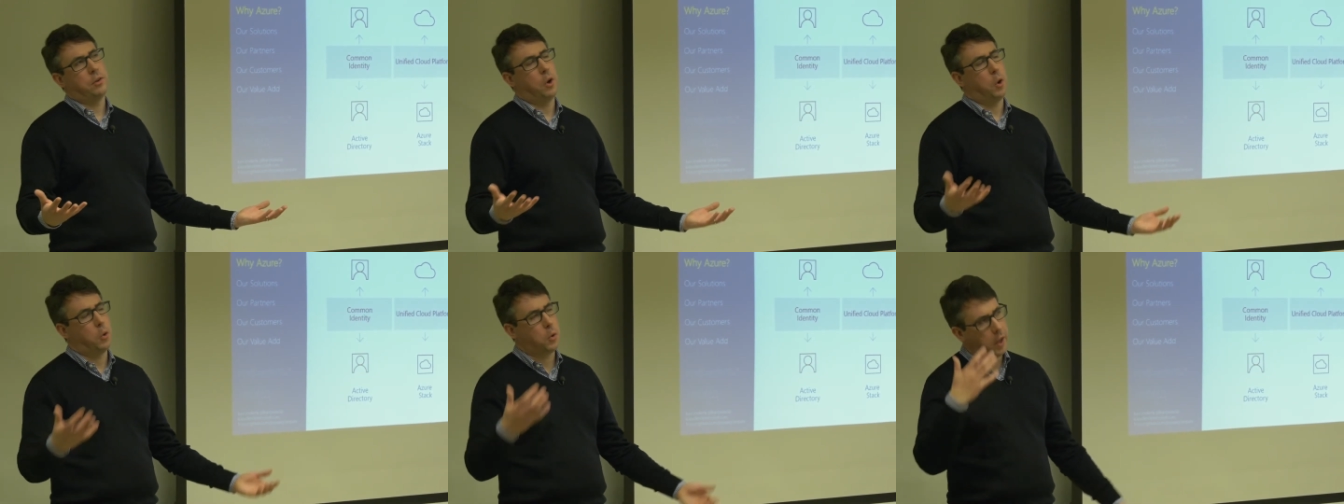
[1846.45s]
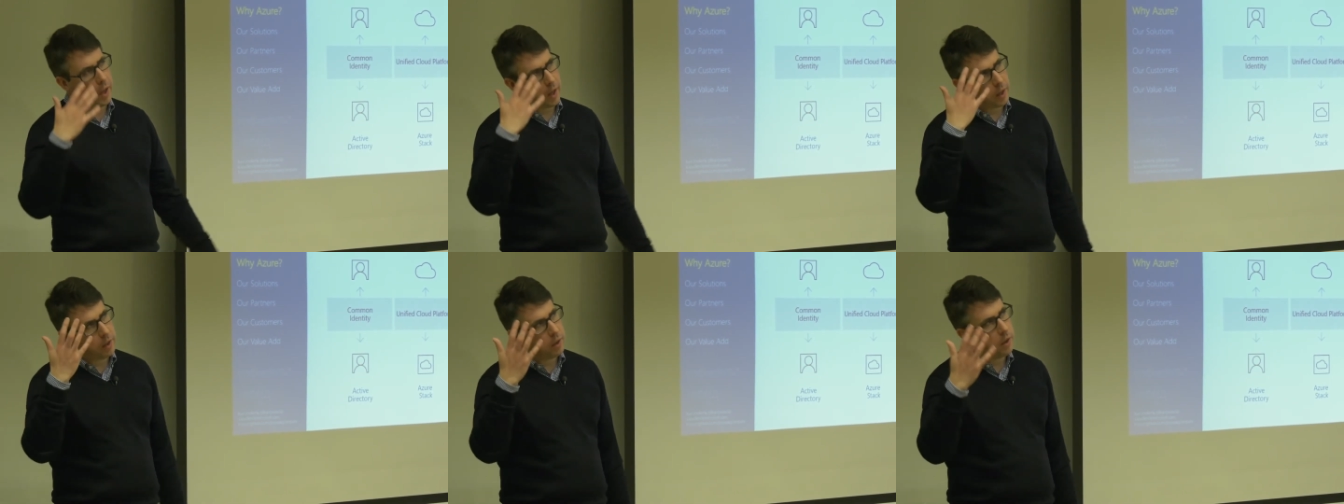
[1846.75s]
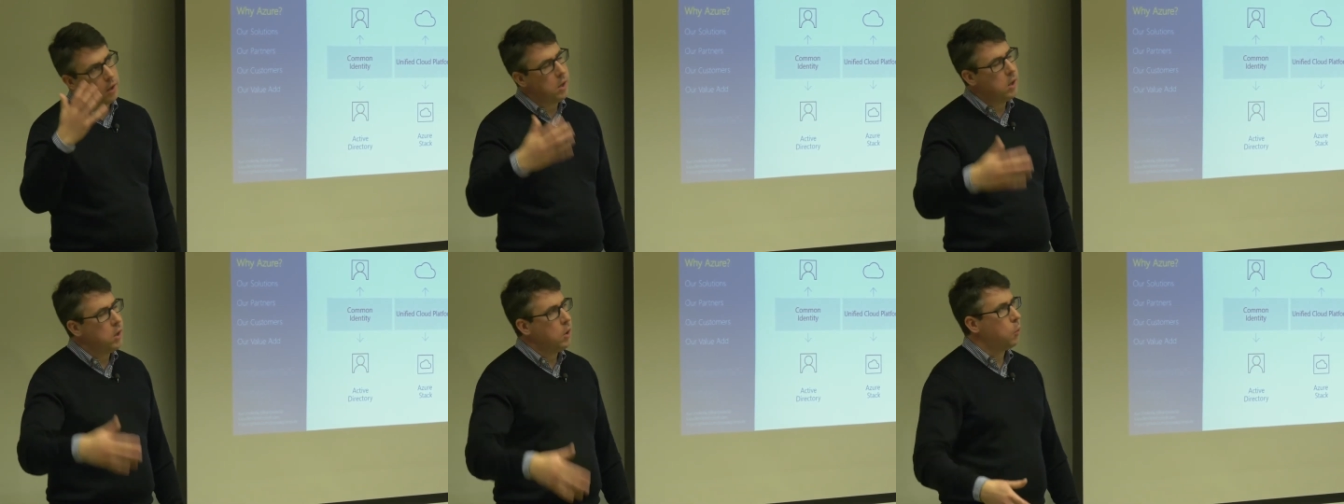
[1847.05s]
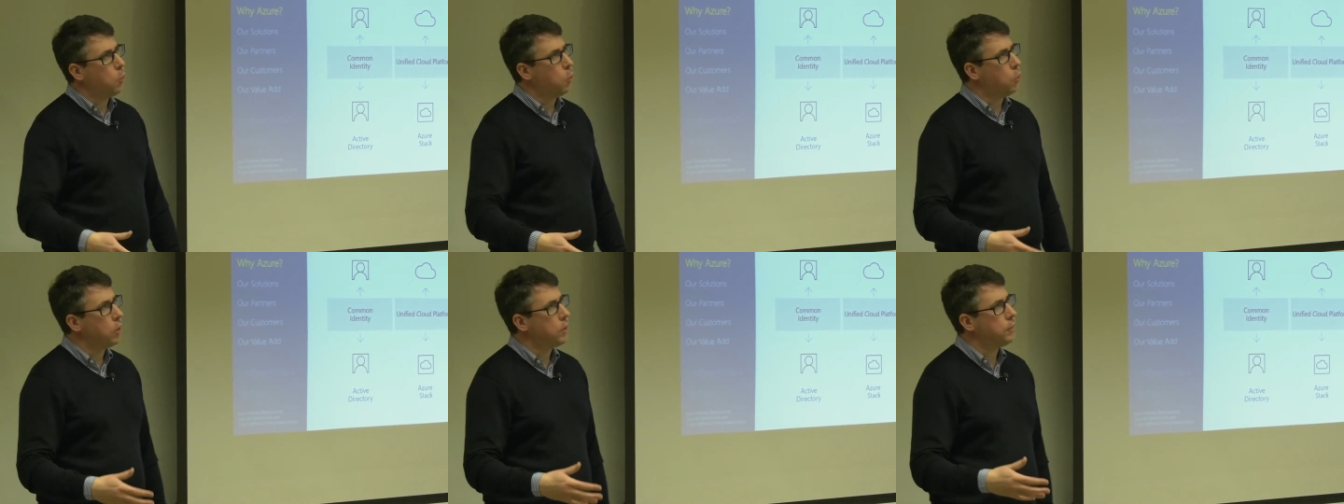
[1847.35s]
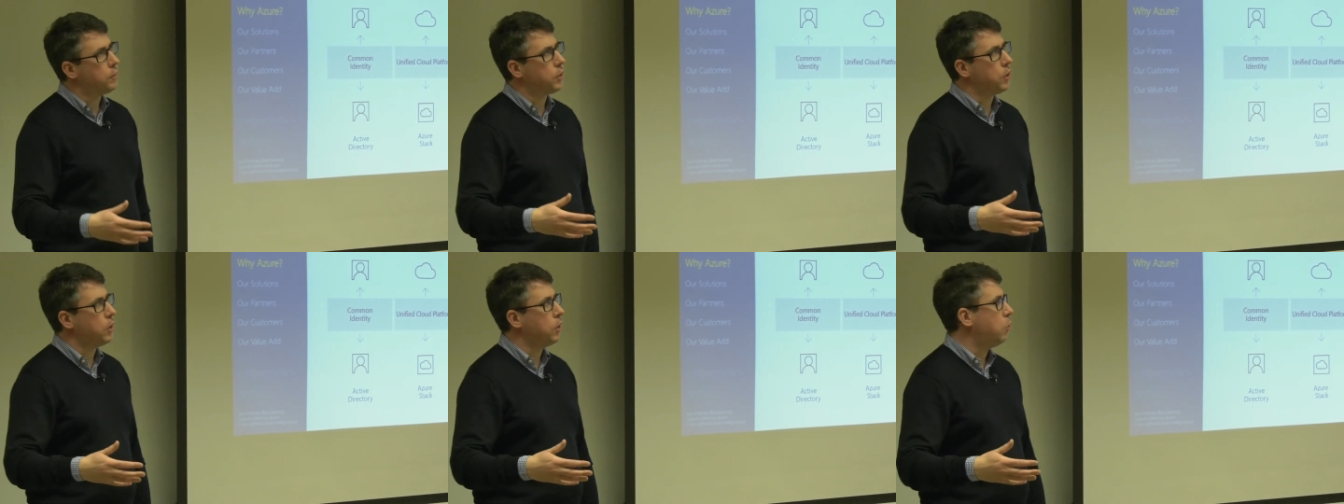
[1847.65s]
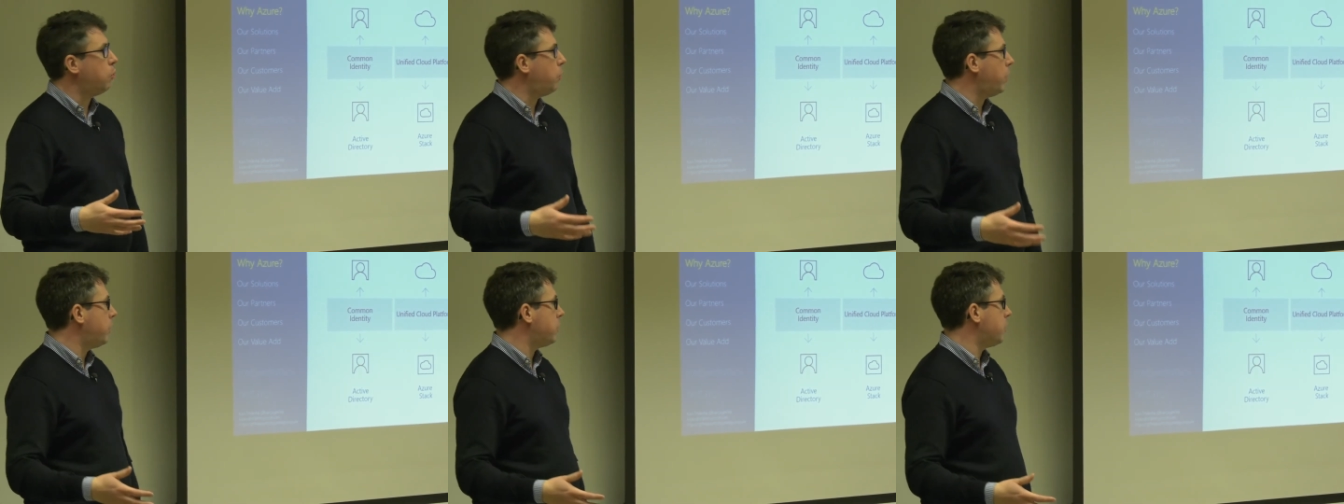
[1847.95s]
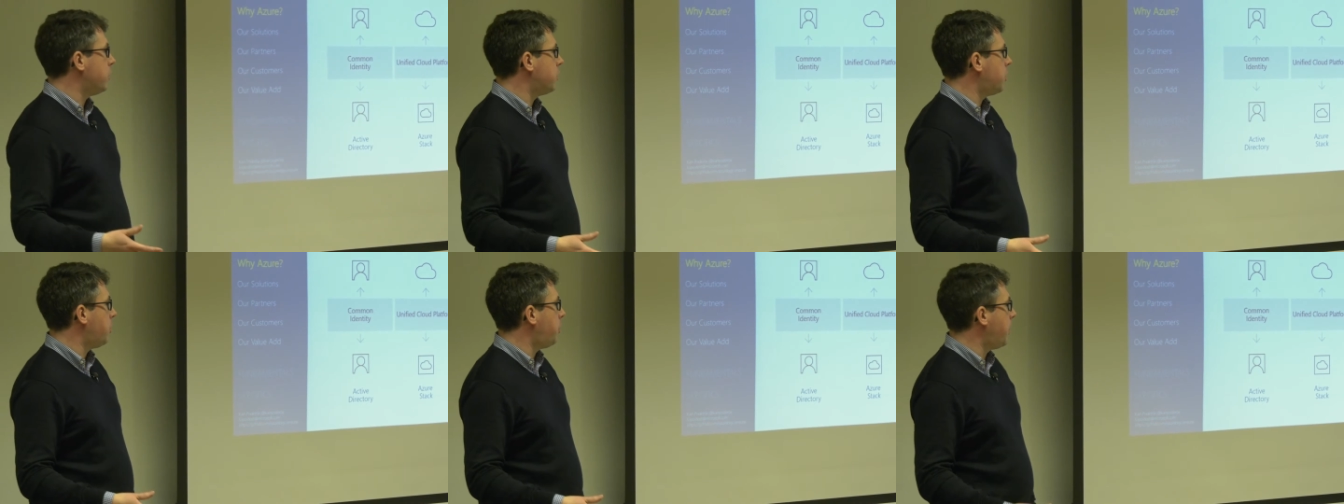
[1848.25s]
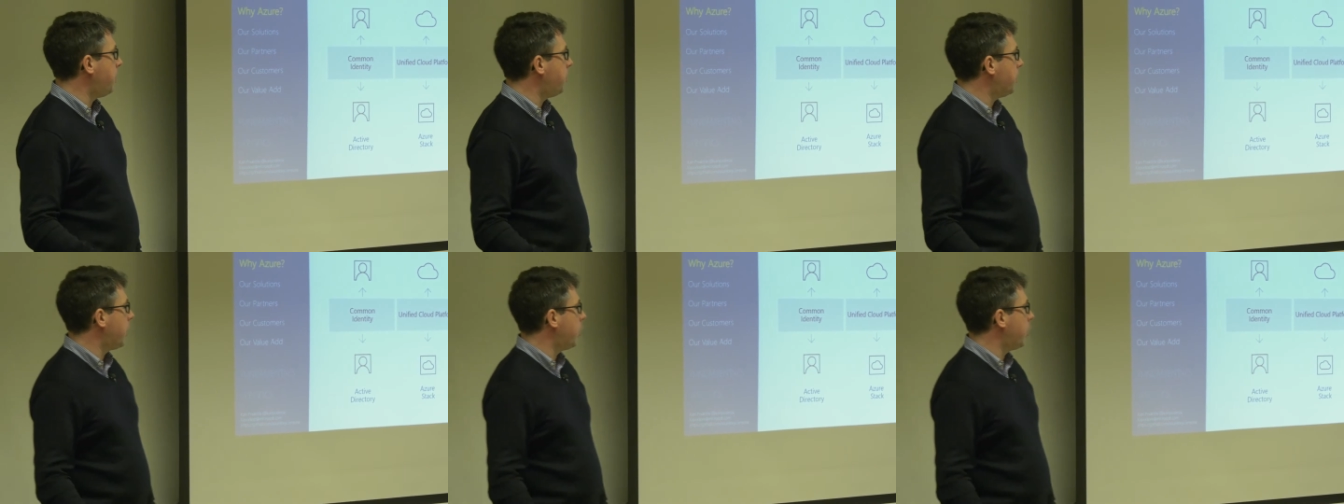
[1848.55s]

Okay, one of the reasons the people